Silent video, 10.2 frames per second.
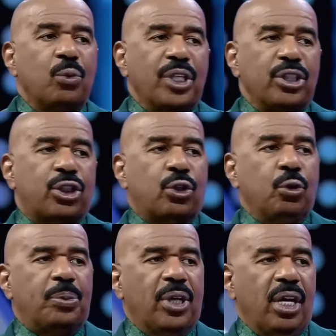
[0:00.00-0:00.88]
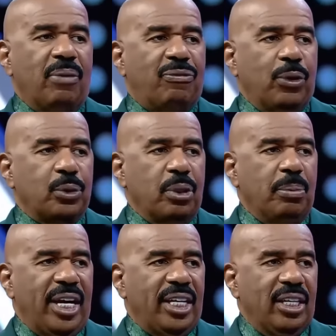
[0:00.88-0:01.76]
you went and scooped her up for
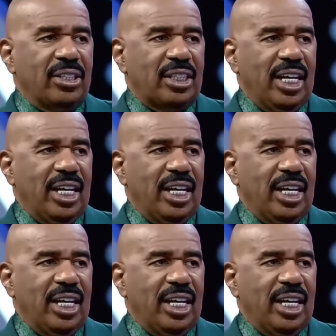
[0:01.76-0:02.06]
somebody else.